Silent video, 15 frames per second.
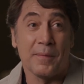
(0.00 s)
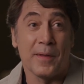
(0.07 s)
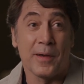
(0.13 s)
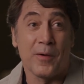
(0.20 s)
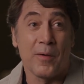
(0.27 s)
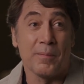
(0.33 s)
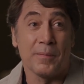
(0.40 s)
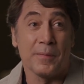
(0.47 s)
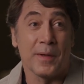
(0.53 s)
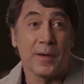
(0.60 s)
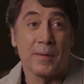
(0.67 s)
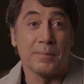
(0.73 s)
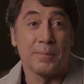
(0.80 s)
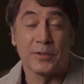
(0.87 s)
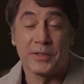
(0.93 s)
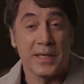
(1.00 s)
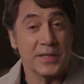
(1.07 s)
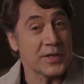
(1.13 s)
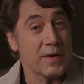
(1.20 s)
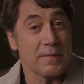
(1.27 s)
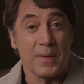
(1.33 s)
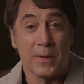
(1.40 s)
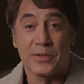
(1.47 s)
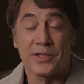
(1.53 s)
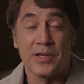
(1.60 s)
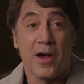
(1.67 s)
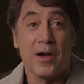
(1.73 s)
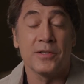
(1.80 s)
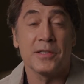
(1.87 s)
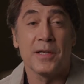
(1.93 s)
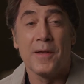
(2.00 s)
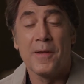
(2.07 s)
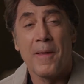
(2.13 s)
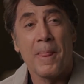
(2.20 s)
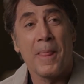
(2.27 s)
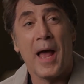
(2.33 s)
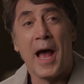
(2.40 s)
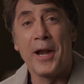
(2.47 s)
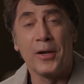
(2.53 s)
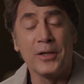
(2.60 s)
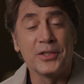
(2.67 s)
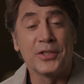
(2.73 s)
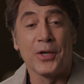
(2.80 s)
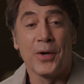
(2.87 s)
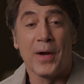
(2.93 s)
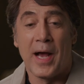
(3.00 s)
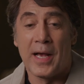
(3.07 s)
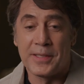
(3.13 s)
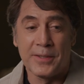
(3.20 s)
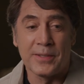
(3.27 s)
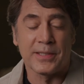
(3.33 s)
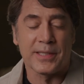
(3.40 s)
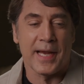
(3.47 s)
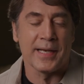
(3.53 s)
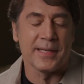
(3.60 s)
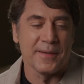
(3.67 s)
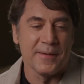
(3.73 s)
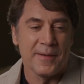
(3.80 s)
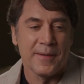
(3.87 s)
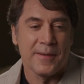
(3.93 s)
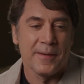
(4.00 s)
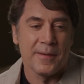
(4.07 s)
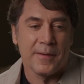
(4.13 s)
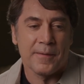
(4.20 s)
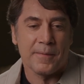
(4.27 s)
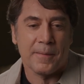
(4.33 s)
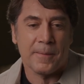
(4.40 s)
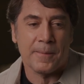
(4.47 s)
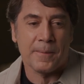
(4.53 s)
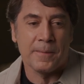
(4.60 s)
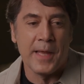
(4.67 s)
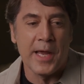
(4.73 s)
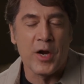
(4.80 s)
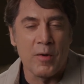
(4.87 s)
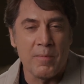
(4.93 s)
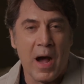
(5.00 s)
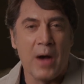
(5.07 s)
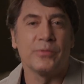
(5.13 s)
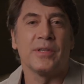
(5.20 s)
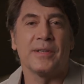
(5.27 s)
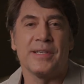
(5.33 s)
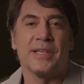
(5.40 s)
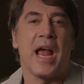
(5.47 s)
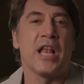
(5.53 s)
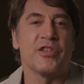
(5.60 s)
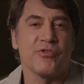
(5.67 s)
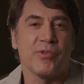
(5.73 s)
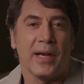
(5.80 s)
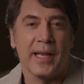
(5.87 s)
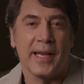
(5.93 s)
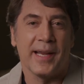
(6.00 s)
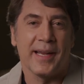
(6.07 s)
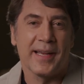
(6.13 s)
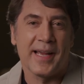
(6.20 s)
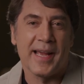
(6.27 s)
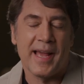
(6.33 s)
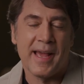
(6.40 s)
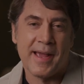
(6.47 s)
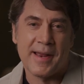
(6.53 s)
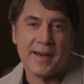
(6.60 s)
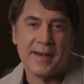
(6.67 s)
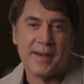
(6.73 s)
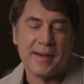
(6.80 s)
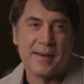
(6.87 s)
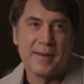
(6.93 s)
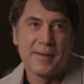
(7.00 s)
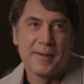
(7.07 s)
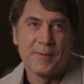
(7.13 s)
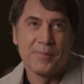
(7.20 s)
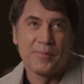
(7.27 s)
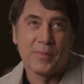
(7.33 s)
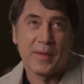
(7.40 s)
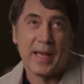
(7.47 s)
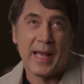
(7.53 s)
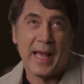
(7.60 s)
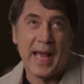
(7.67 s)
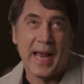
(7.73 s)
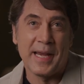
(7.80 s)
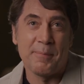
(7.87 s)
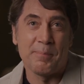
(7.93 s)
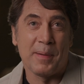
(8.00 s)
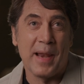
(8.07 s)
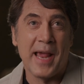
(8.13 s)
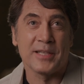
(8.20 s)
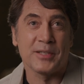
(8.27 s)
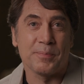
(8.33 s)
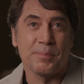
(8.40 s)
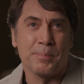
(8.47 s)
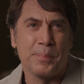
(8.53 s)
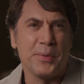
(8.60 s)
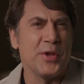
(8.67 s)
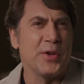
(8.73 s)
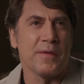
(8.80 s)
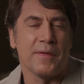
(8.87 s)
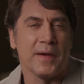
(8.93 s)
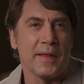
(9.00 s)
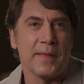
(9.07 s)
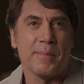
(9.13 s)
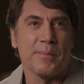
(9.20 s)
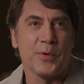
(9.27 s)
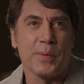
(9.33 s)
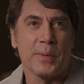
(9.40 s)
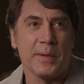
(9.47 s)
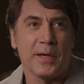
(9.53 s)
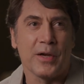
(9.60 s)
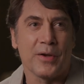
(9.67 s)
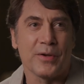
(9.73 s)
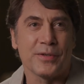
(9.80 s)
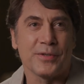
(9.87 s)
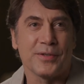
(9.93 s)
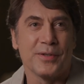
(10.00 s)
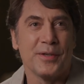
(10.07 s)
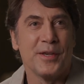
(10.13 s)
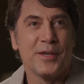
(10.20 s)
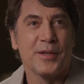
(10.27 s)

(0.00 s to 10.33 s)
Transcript: the composition of those songs. And also, as you said, they come out naturally. And he plays beautifully in the movie, because